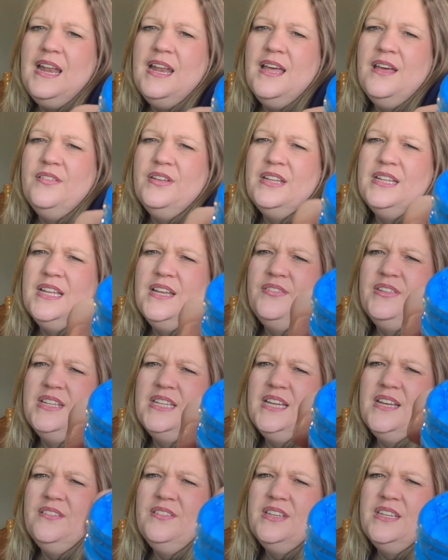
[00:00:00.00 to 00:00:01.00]
I love it, love
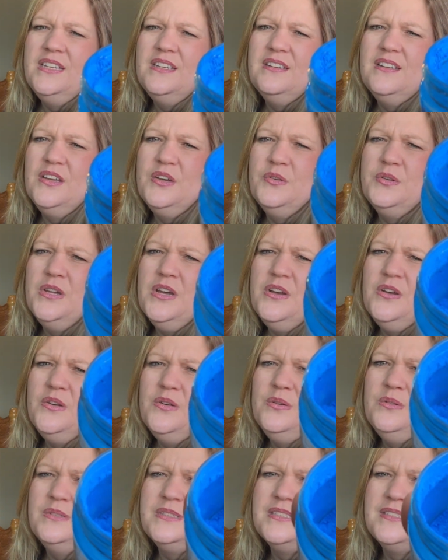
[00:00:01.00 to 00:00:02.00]
it, love it. Who
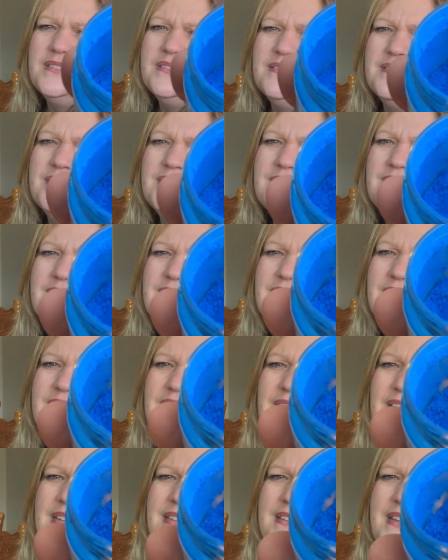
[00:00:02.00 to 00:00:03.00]
don't?
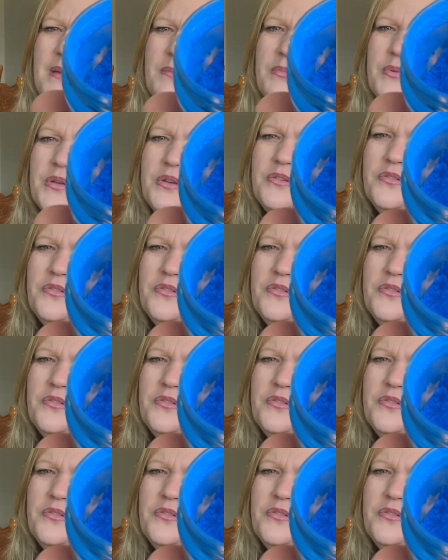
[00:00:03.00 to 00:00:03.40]
Isn't that